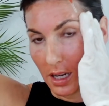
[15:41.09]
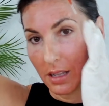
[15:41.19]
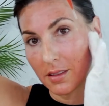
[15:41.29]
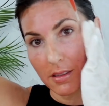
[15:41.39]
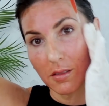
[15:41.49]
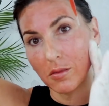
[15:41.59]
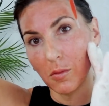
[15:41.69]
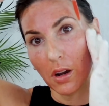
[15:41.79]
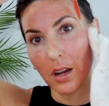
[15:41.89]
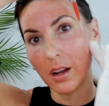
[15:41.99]
It's
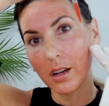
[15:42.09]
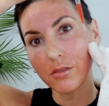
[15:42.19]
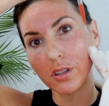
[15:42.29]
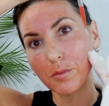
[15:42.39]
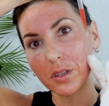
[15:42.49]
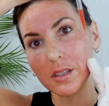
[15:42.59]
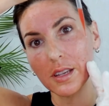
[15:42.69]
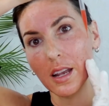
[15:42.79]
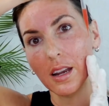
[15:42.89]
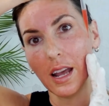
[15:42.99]

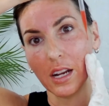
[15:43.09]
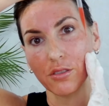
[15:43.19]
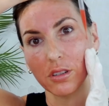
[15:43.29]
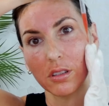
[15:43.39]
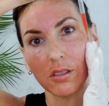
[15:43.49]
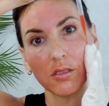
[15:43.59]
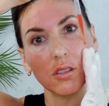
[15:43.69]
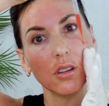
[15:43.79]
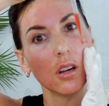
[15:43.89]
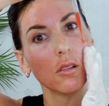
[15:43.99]
100% natural. There's
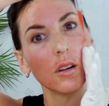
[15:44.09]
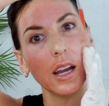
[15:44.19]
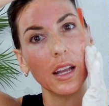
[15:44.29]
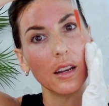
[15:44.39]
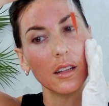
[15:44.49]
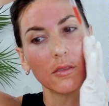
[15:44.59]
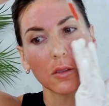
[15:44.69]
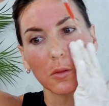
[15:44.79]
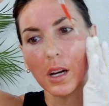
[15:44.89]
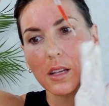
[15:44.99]
no
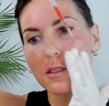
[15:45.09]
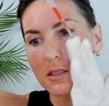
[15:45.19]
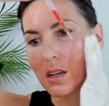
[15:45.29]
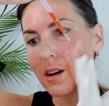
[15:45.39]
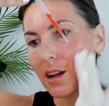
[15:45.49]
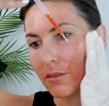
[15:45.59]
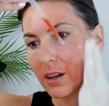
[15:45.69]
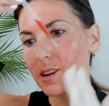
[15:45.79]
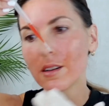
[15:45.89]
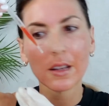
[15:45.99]
additives
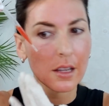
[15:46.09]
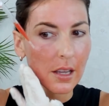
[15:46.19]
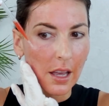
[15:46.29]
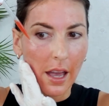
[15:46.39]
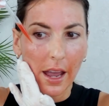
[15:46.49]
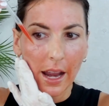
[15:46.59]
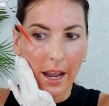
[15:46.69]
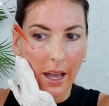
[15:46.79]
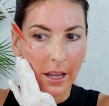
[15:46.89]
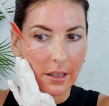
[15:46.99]
whatsoever.
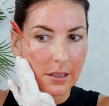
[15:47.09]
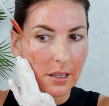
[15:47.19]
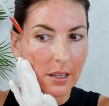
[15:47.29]
And